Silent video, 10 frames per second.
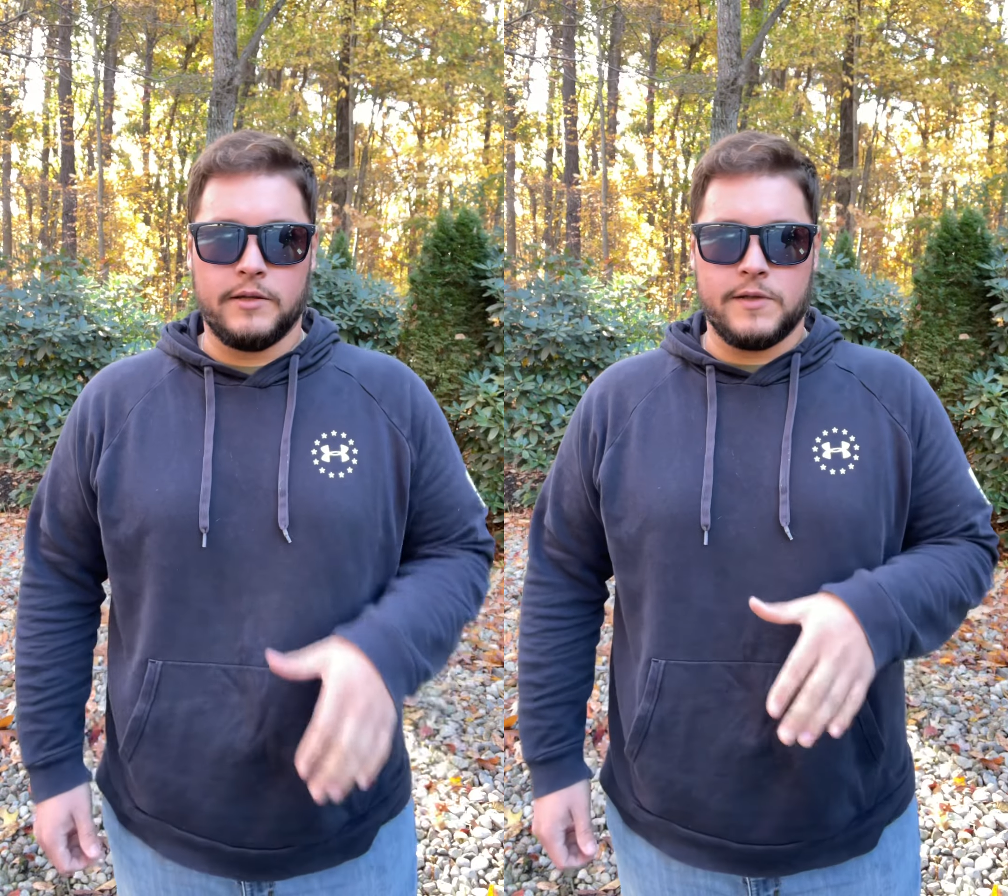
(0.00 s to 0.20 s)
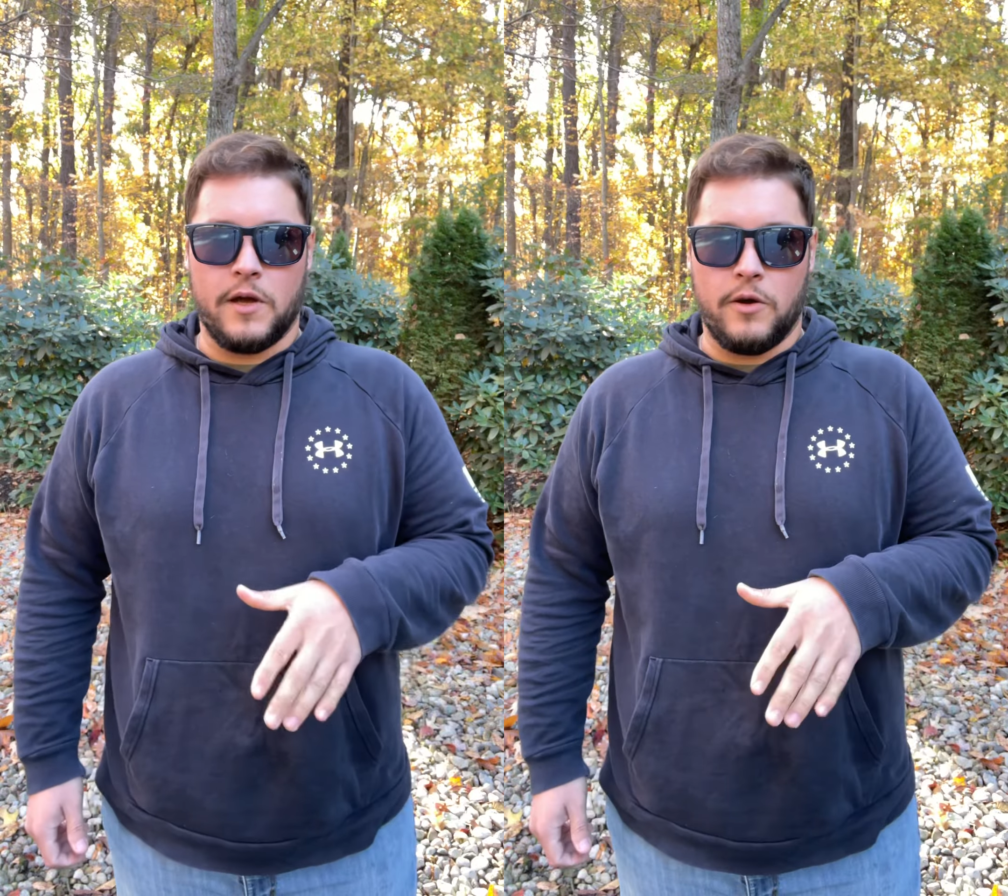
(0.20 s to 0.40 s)

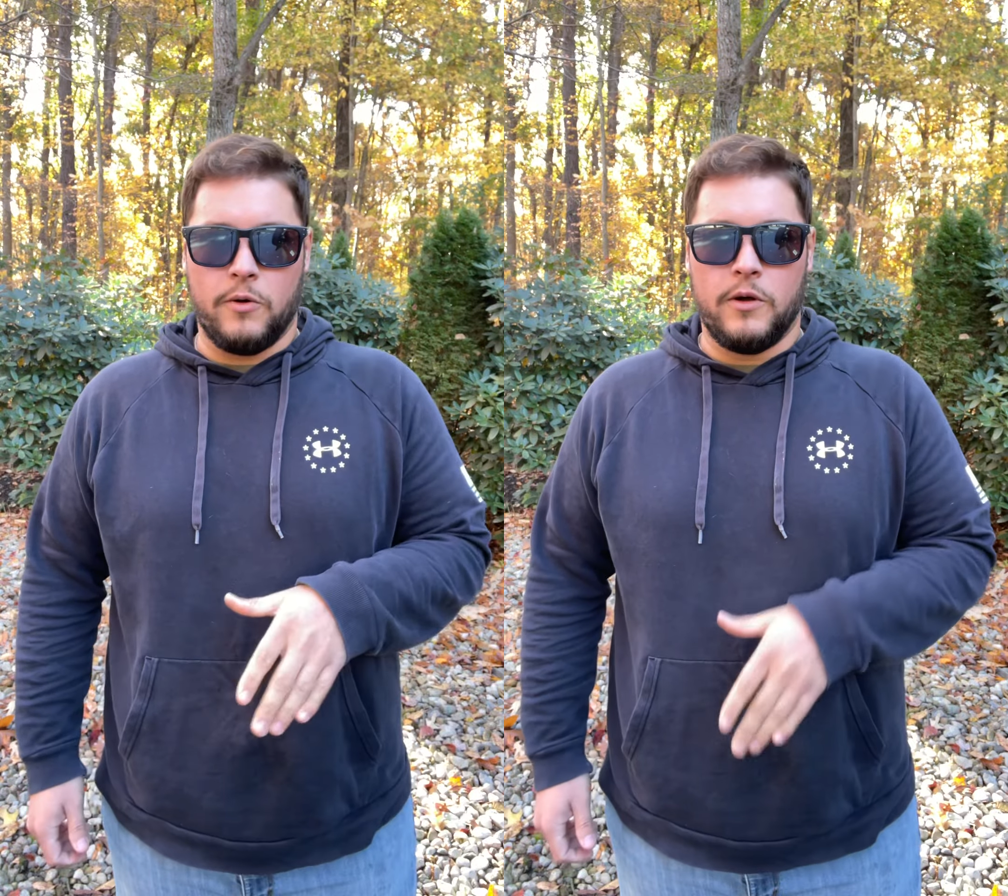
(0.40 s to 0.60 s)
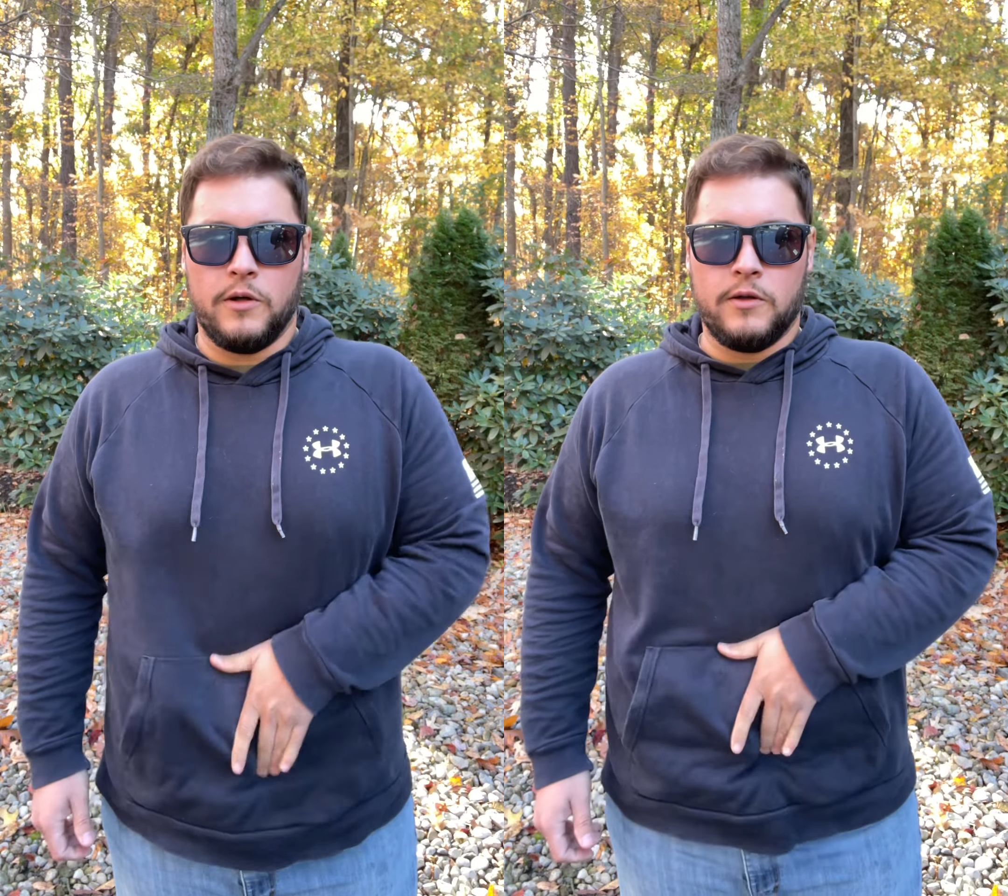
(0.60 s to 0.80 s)
So
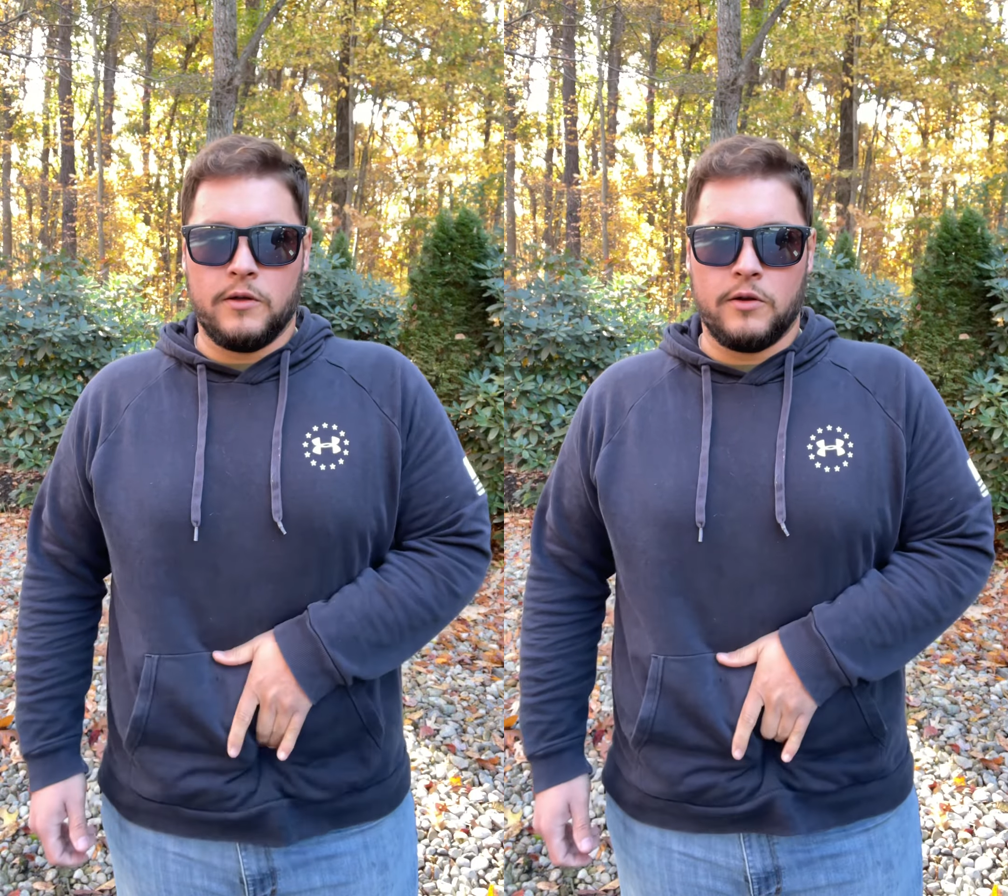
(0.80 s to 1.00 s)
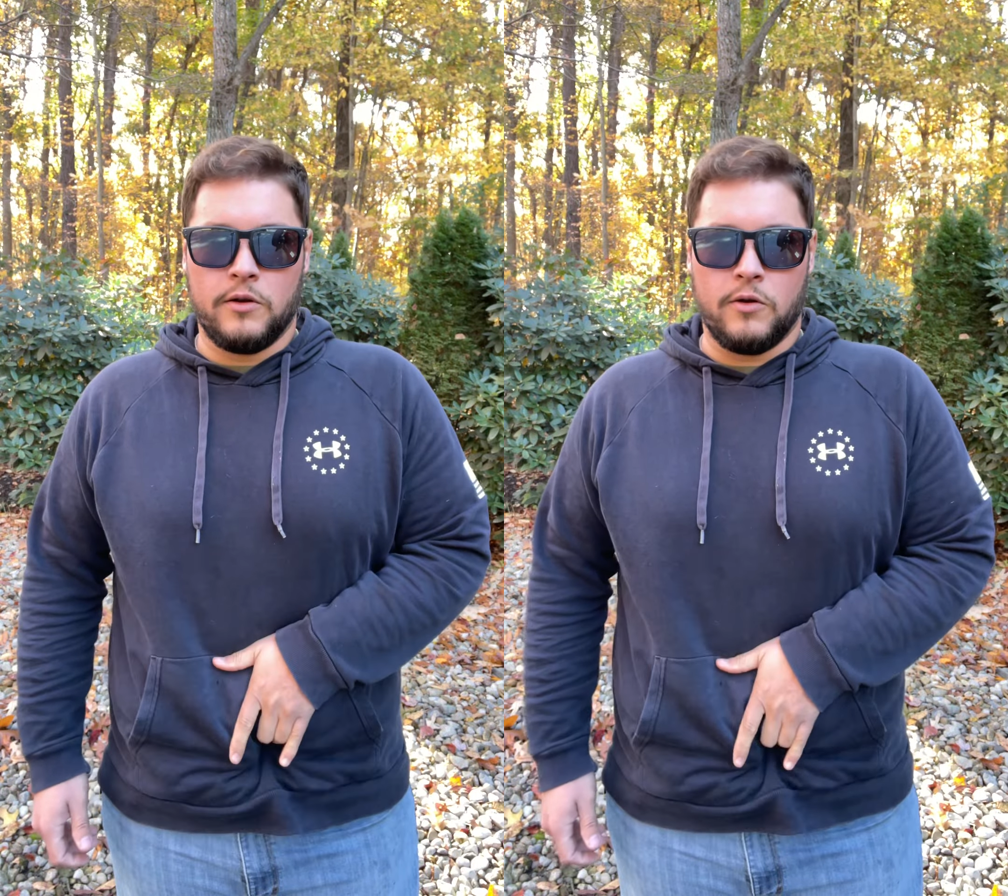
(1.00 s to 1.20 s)

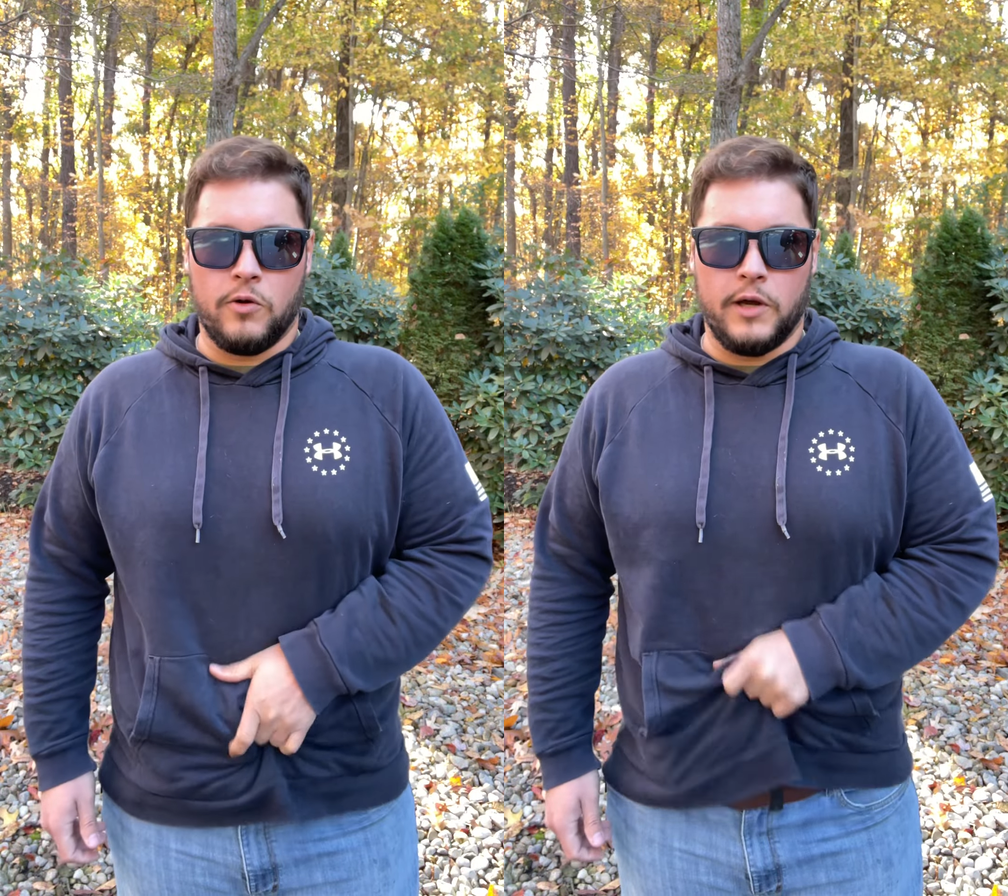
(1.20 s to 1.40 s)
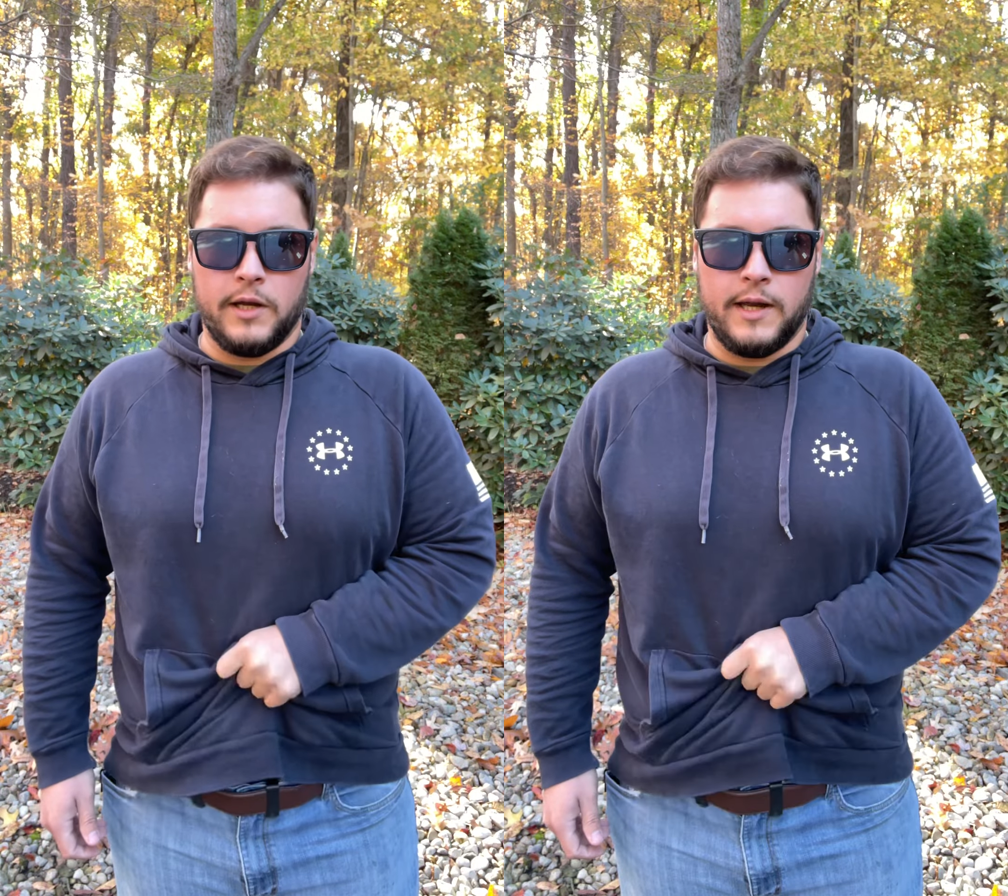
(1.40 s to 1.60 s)

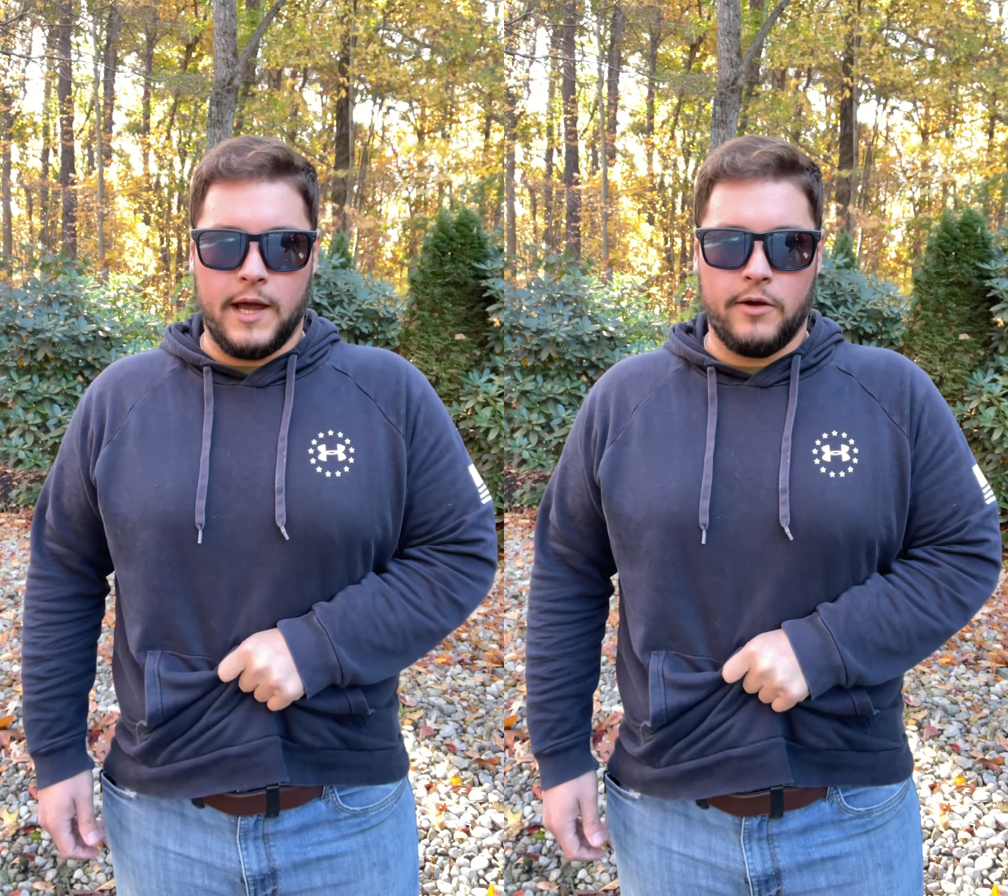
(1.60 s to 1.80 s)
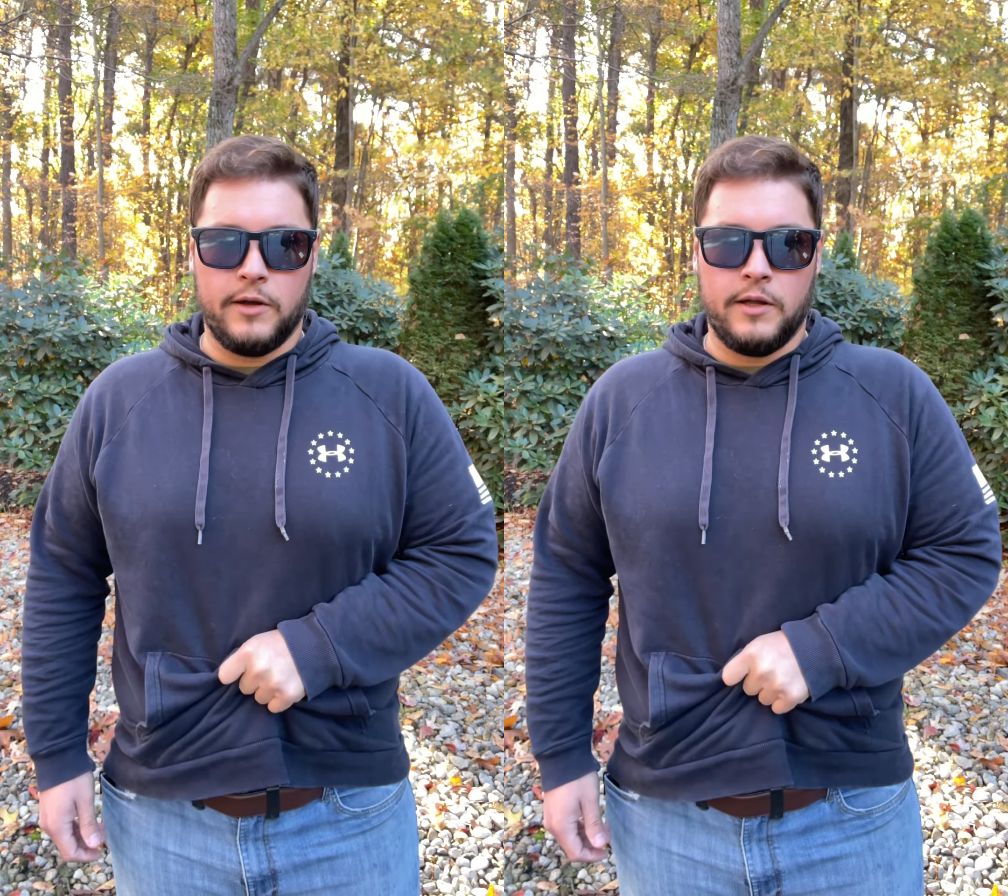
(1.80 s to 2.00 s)
orient
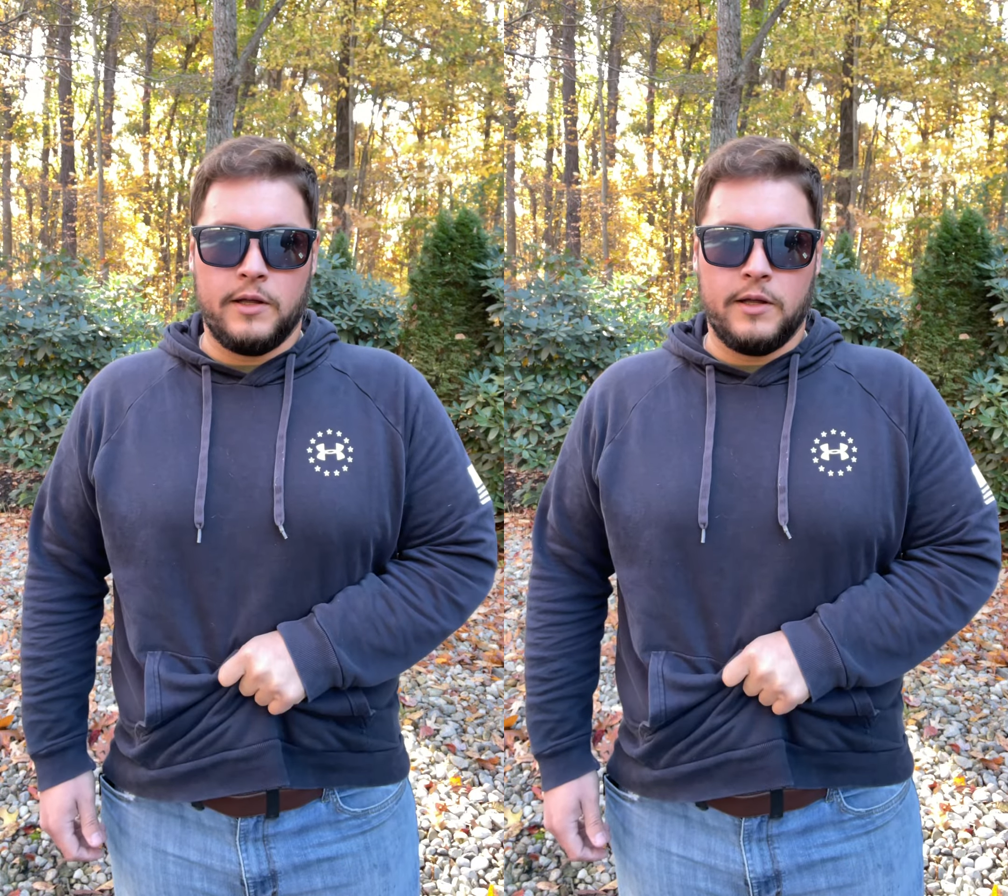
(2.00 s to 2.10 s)
down,